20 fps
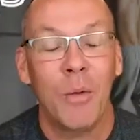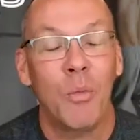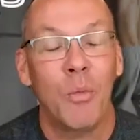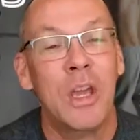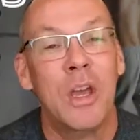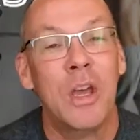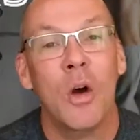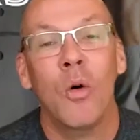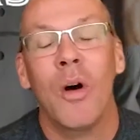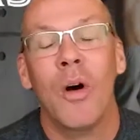
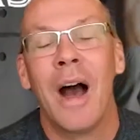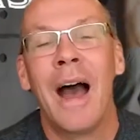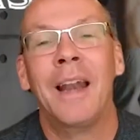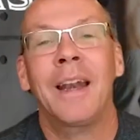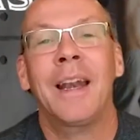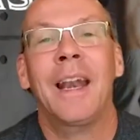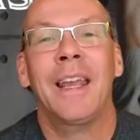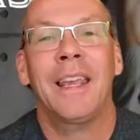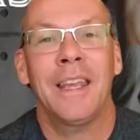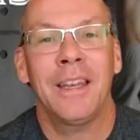And we go, well,
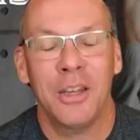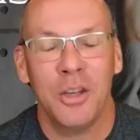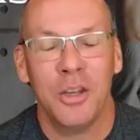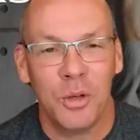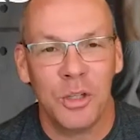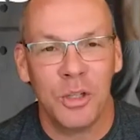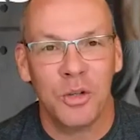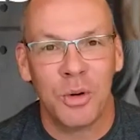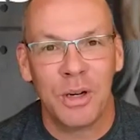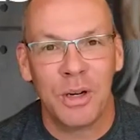how did I get
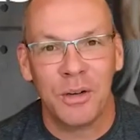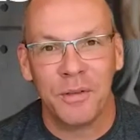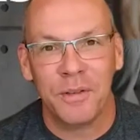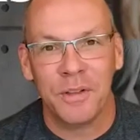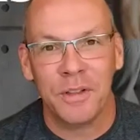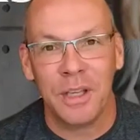into adrenal